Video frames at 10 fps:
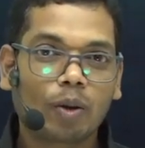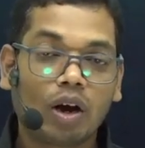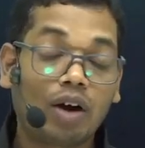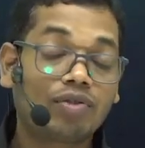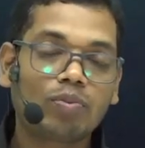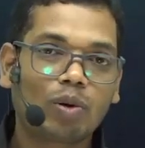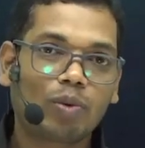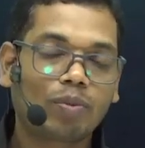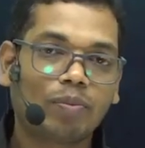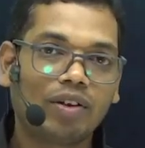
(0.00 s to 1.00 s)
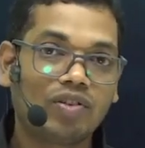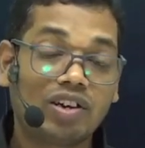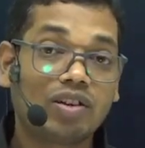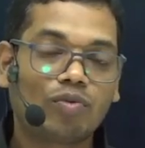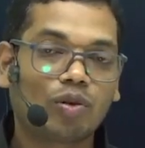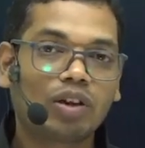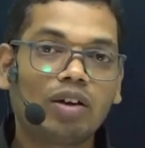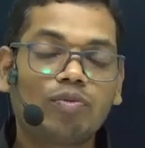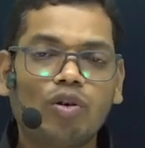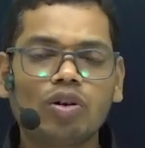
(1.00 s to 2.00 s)
After proper vegetative growth,
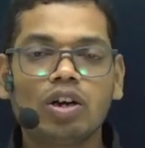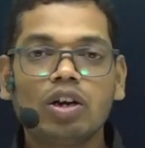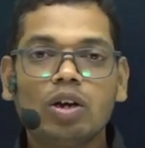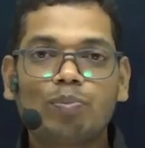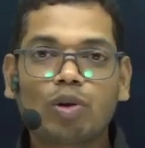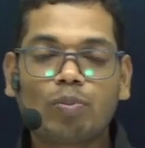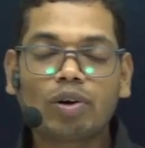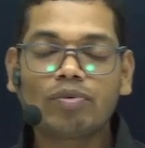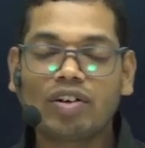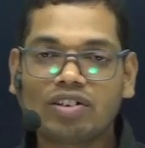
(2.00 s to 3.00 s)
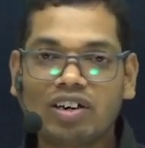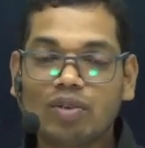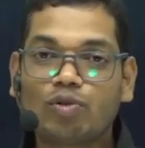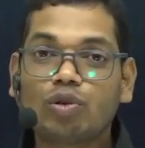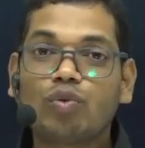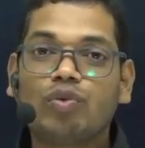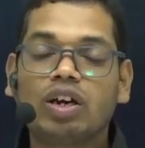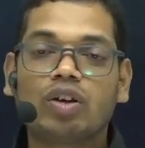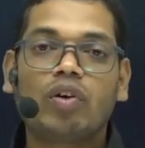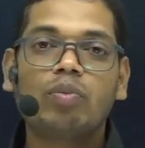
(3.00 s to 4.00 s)
and for proper vegetative growth we
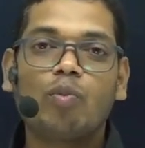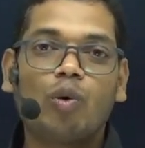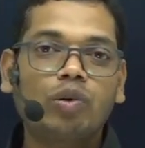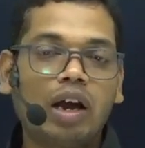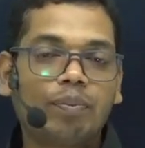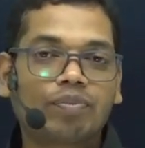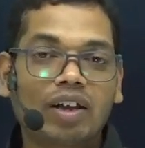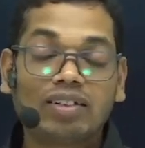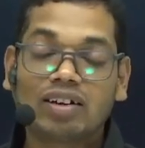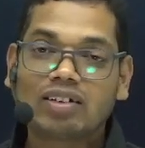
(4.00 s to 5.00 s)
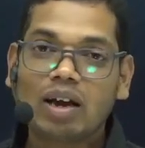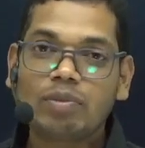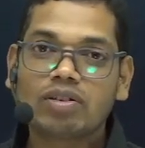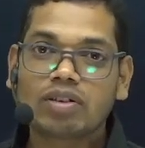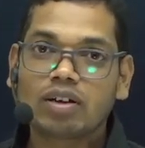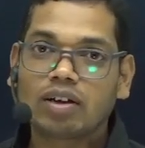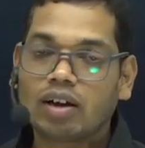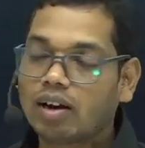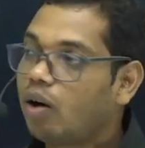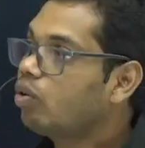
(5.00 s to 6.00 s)
require more time, and the time is
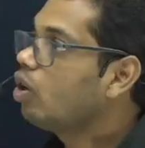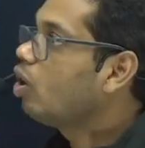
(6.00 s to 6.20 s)
allowed